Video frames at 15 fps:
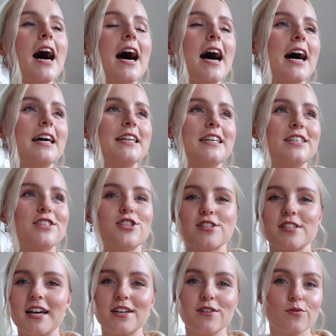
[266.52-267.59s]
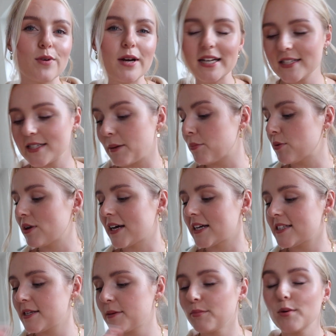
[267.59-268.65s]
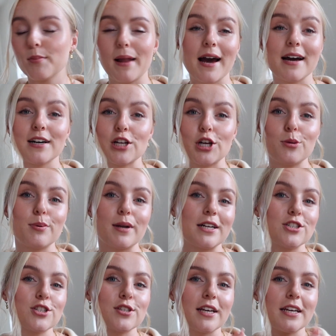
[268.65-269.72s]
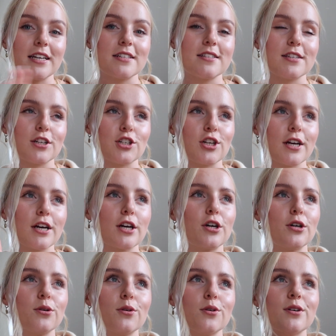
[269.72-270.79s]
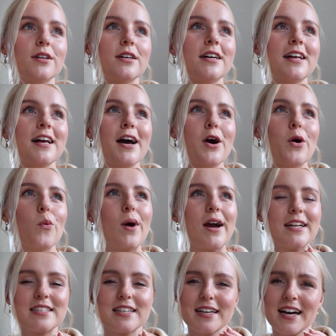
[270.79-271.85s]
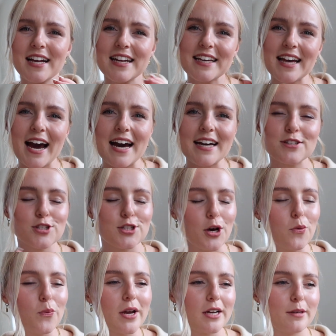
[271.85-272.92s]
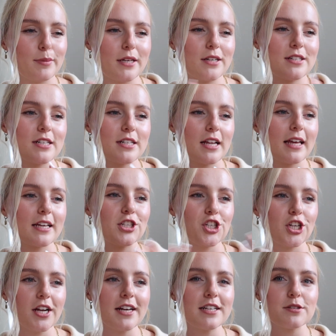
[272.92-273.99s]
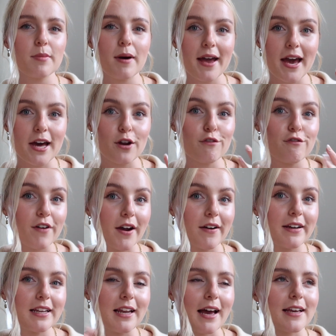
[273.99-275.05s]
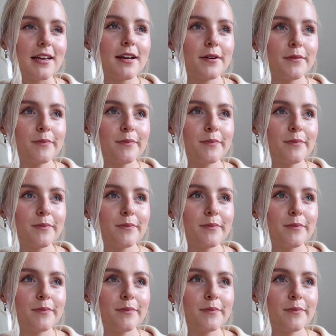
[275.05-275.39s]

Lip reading: And it's just like really simple, like a simple black color, but I just think it's such like a cool way to kind of like, it's so weird because it like gilets in my head are very like